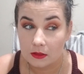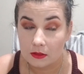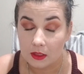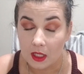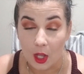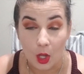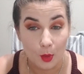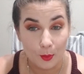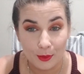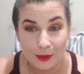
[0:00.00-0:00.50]
I
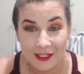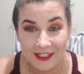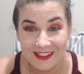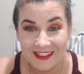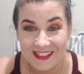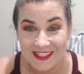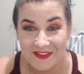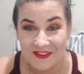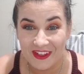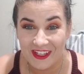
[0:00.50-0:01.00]
hope you like
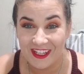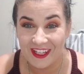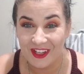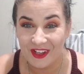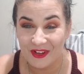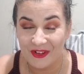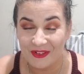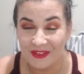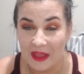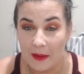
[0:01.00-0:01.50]
this
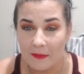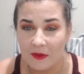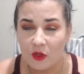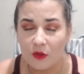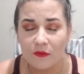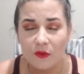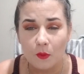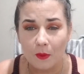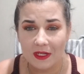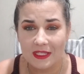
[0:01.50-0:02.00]
video. Let me know
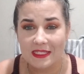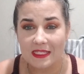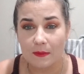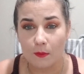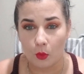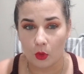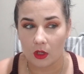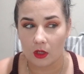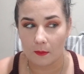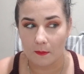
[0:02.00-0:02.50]
if you want to see
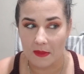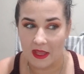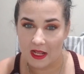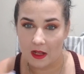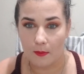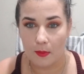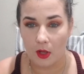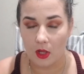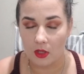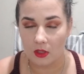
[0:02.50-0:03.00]
more
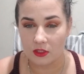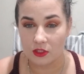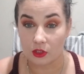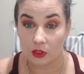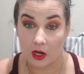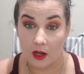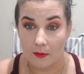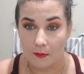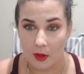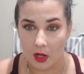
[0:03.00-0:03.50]
makeup hauls or
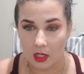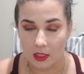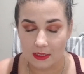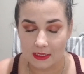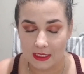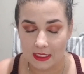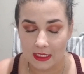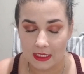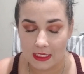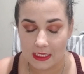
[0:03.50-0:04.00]

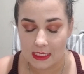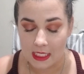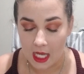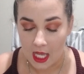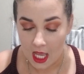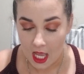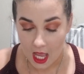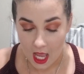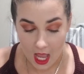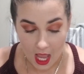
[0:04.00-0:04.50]
unboxings.
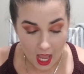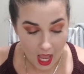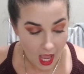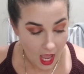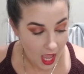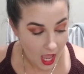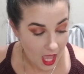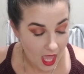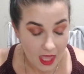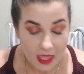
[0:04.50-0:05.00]

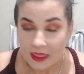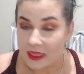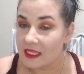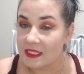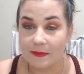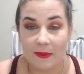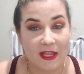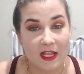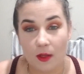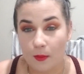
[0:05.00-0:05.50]
This
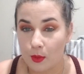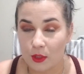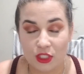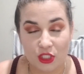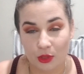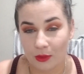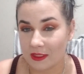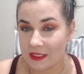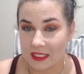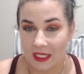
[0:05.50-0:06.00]
makeup was
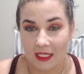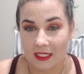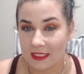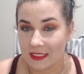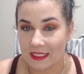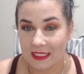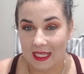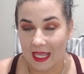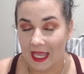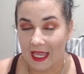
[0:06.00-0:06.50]
so exciting
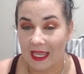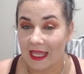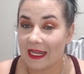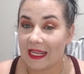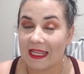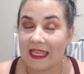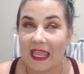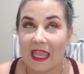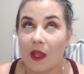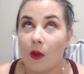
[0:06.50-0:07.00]
to get, and I
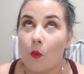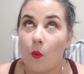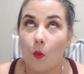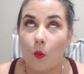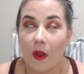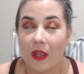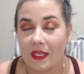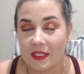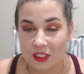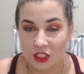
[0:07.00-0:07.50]
can't
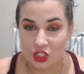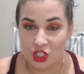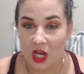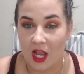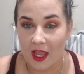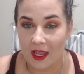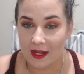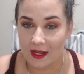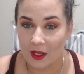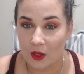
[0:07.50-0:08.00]
wait to
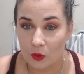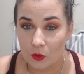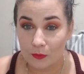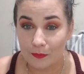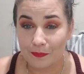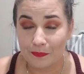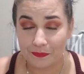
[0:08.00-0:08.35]
try it out.